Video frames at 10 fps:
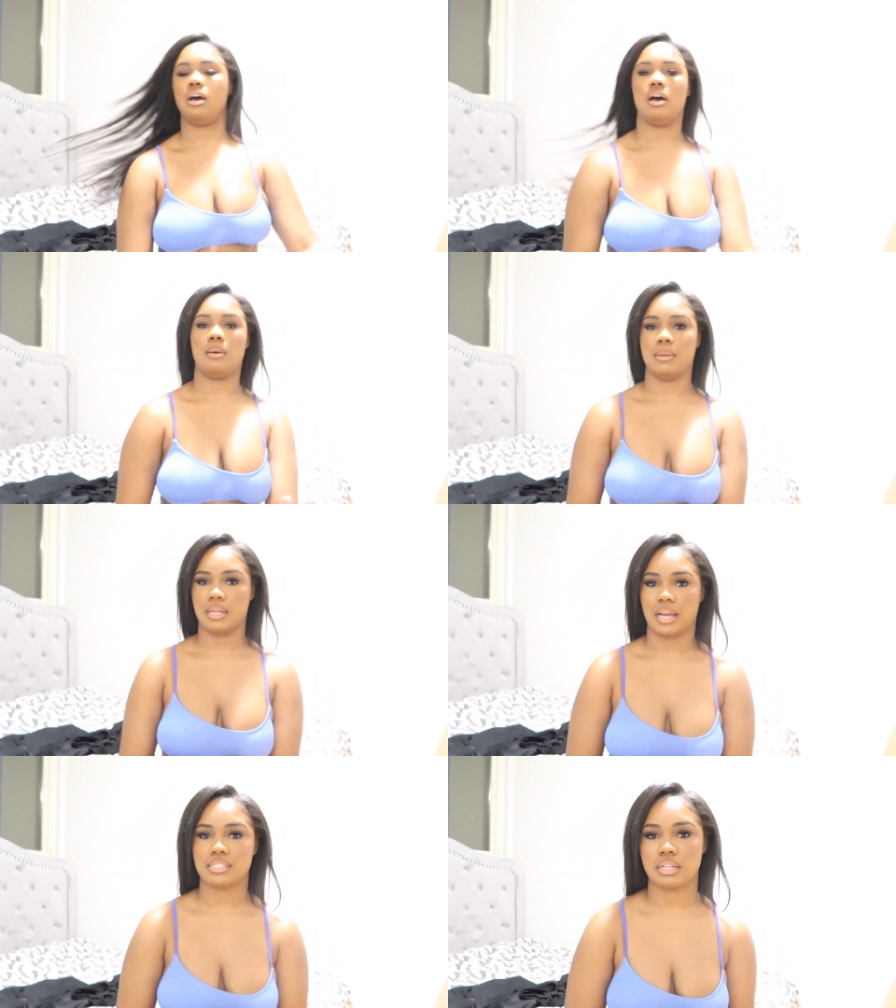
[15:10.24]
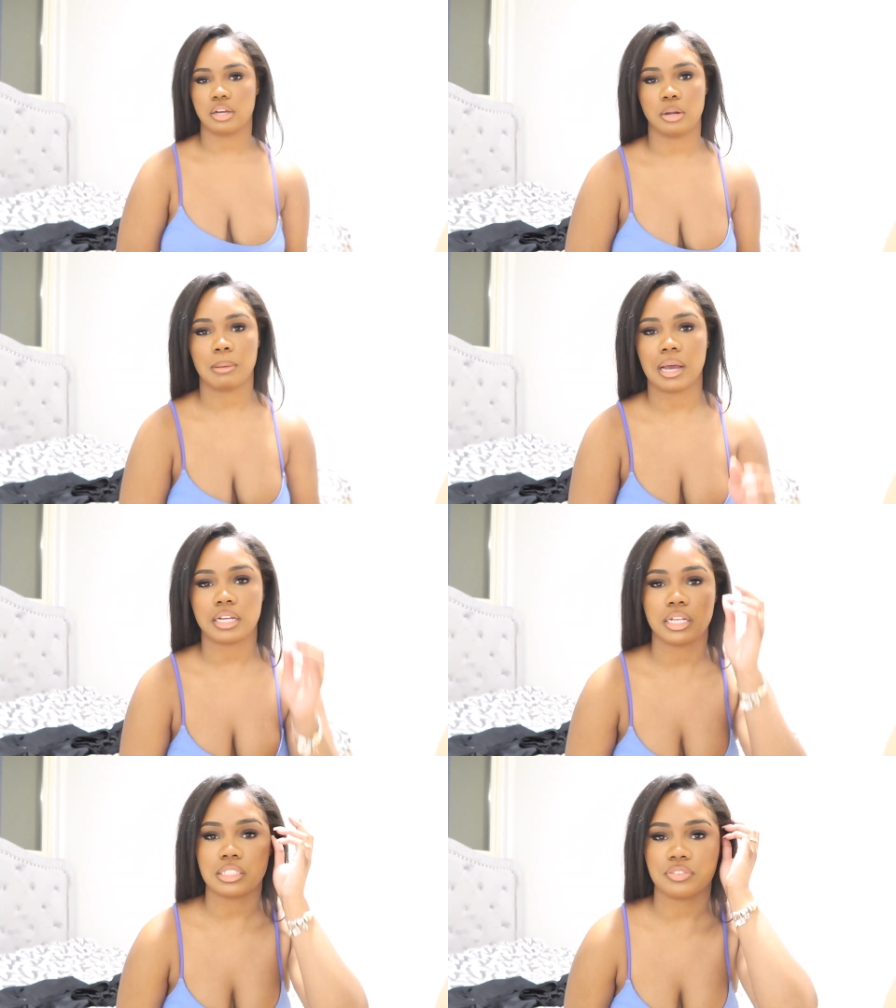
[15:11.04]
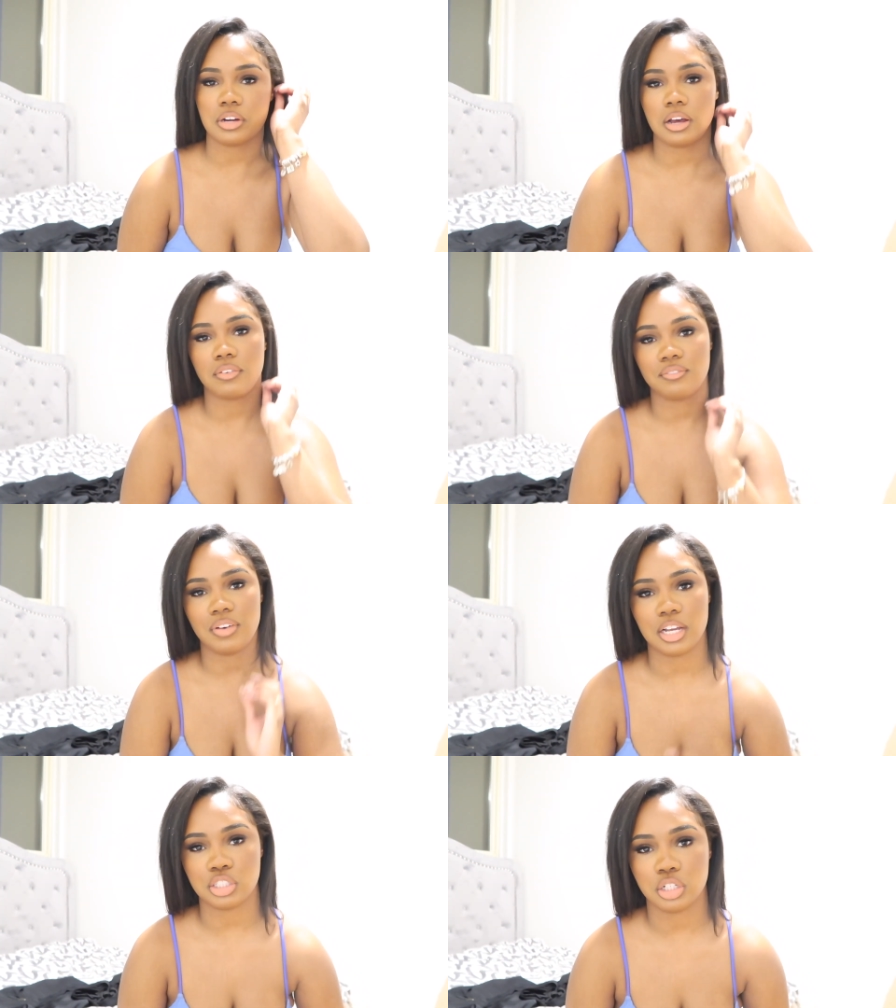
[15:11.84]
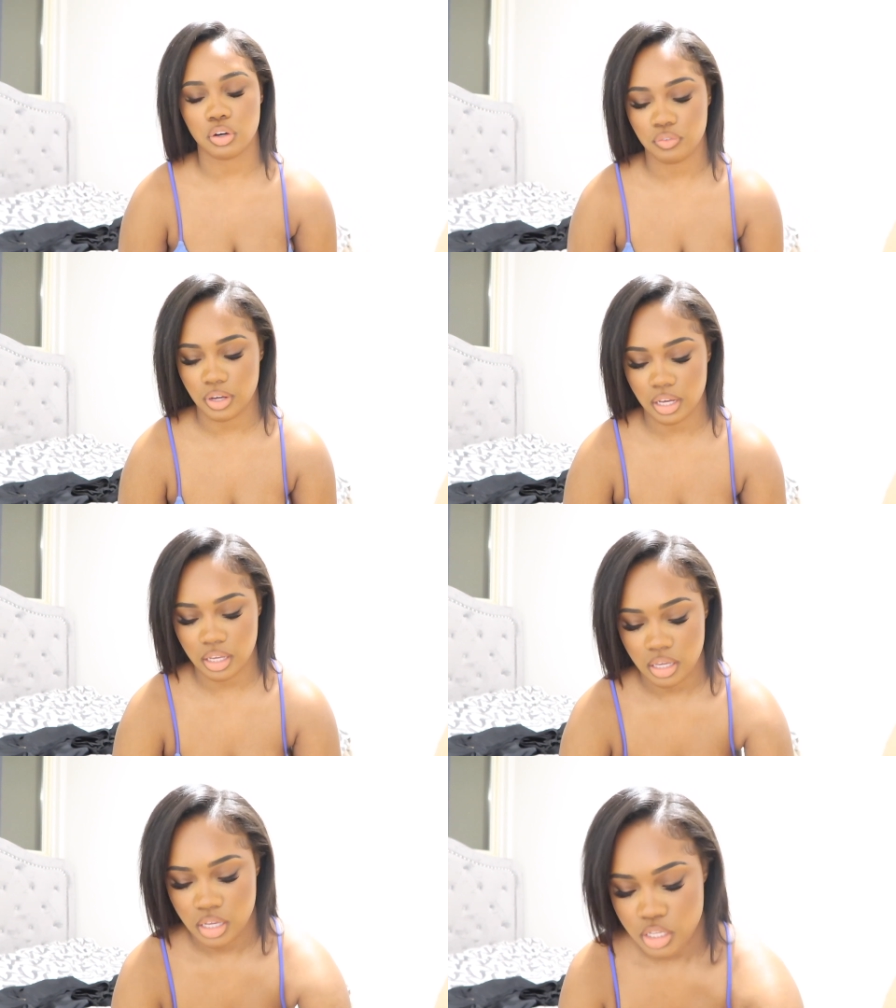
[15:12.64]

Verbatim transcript: Um, next I got a package from Fashion Nova.